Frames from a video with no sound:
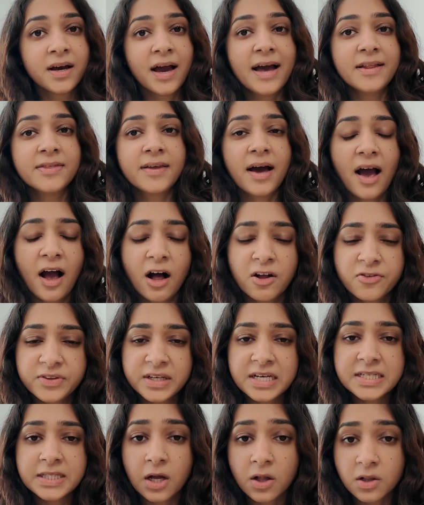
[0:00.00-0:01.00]
And the
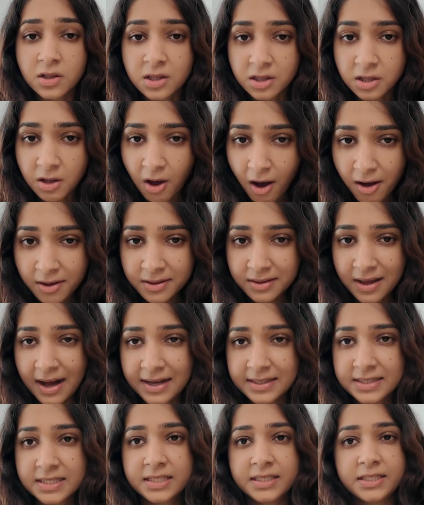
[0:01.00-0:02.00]
healthiest,
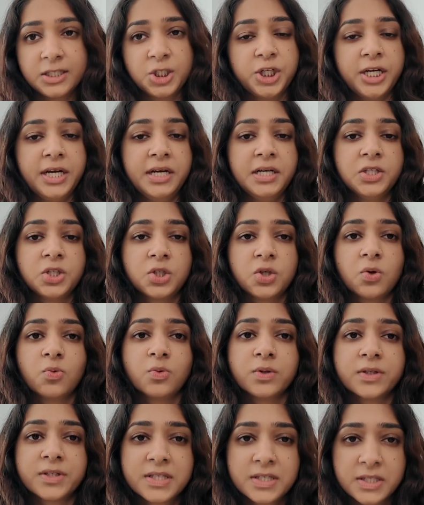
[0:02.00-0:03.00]
long-lasting change
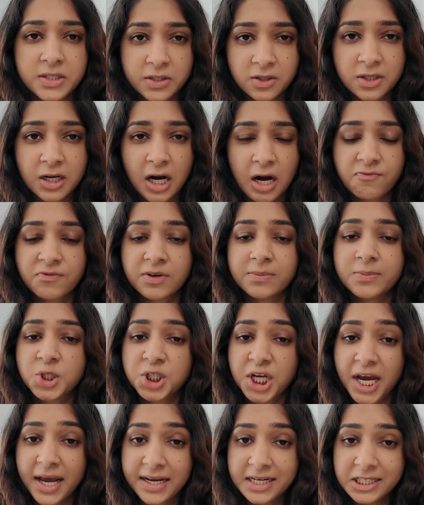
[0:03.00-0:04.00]
will still come from
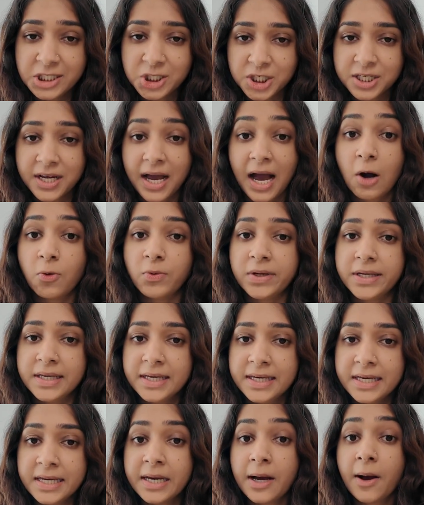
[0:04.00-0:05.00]
changing how we
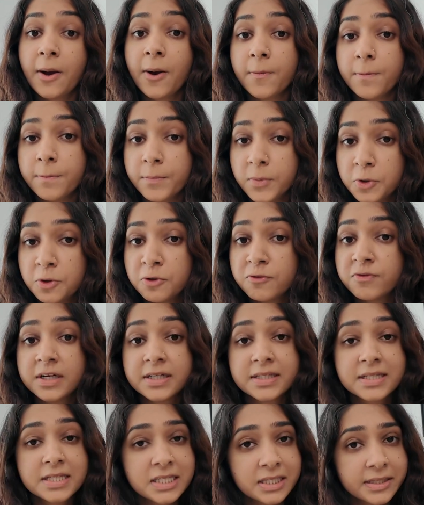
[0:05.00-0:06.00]
eat, move,
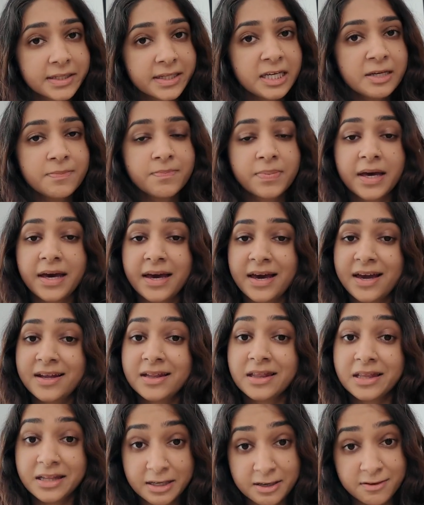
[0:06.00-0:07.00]
sleep,
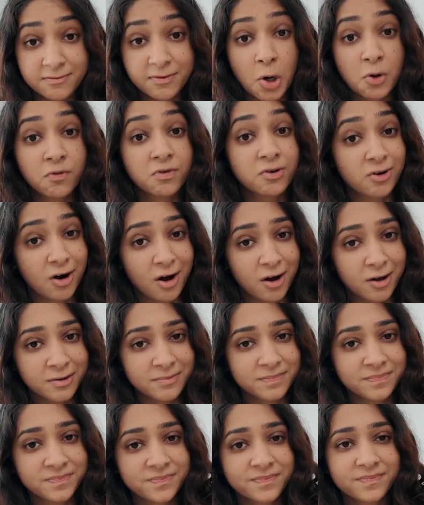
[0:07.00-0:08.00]
and live overall.